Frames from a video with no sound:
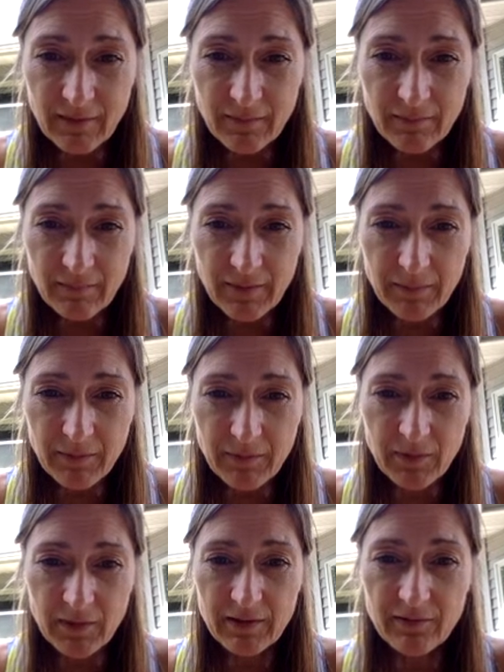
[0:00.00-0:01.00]
Maybe you
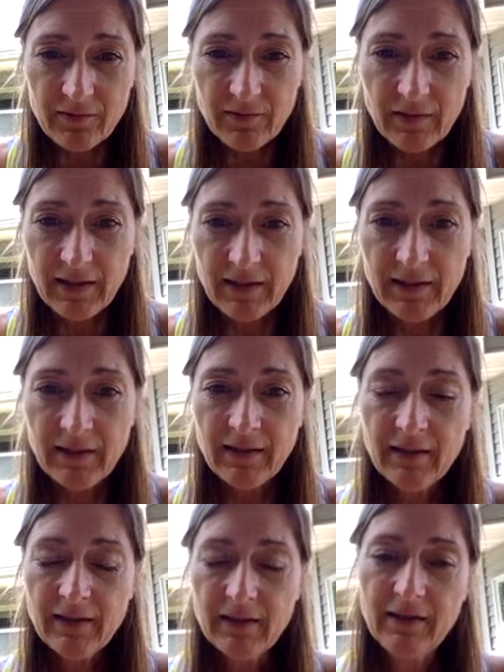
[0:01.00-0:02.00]
want to say,
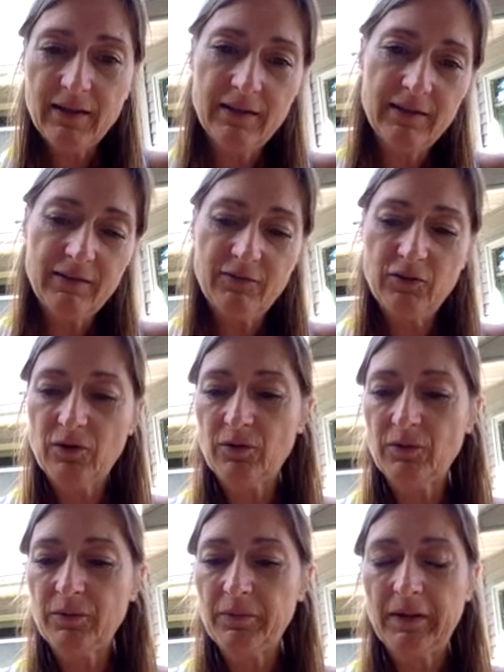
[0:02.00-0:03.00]
if you
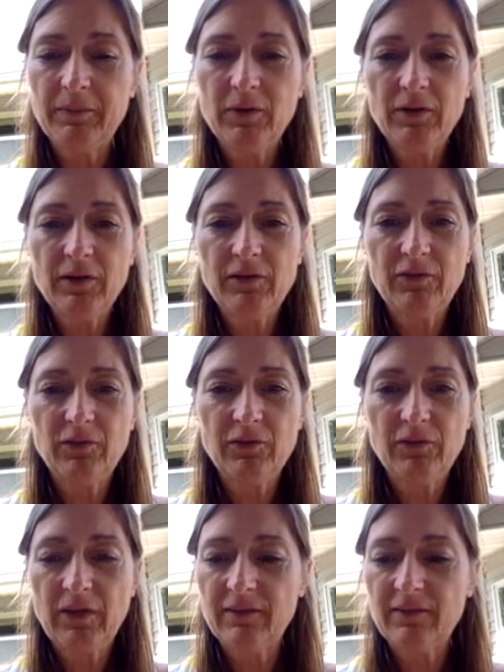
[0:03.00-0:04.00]
don't remember, if you say